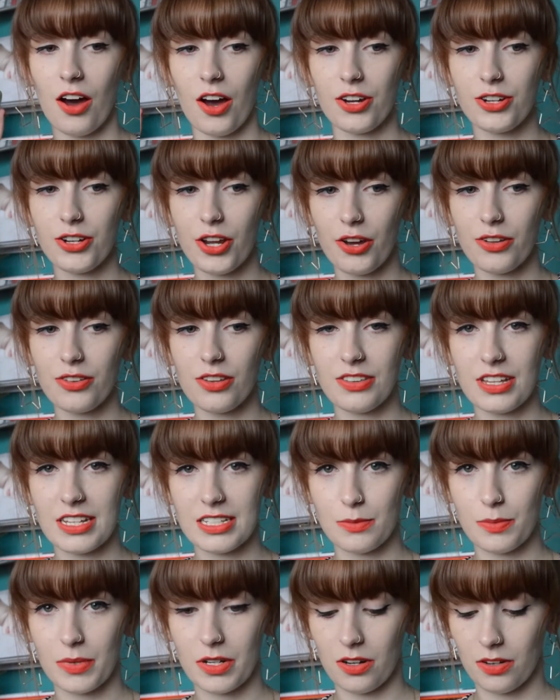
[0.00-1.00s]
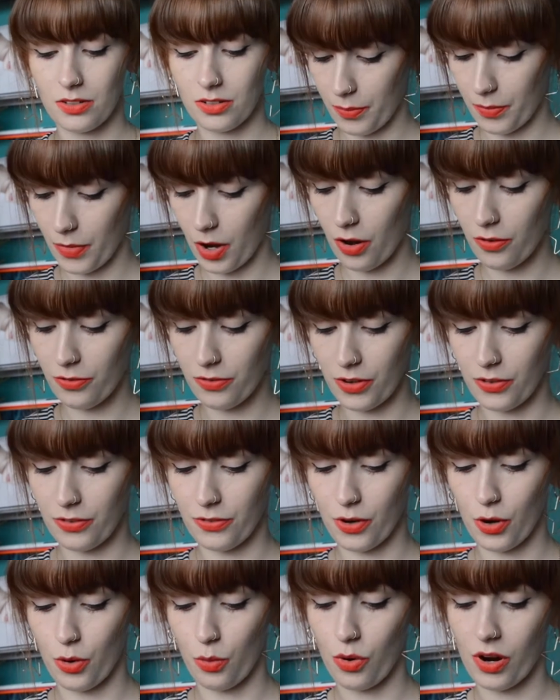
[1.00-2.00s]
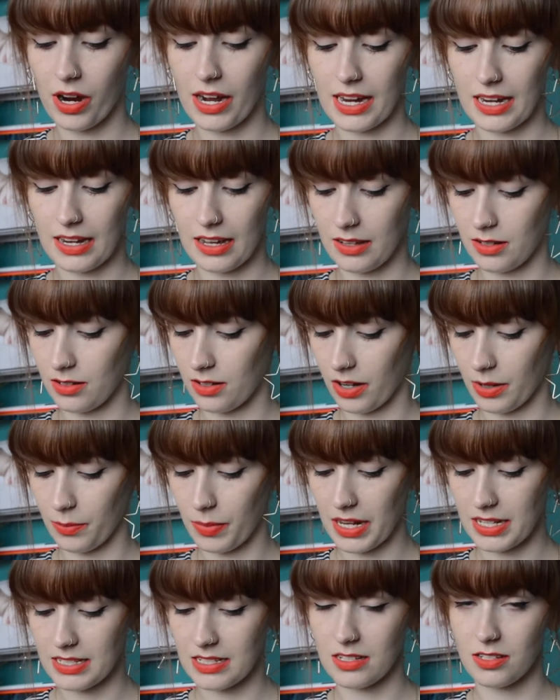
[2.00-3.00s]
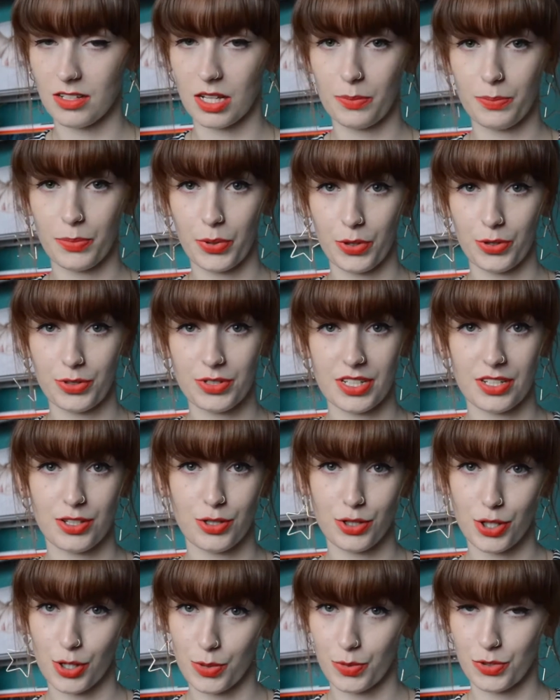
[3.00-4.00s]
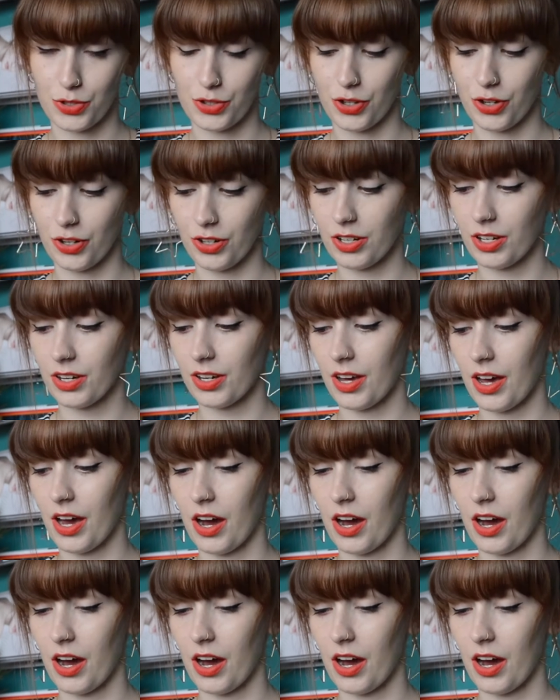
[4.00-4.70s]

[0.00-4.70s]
I know that these have been on offer for a while in like places like Boots and Superdrug.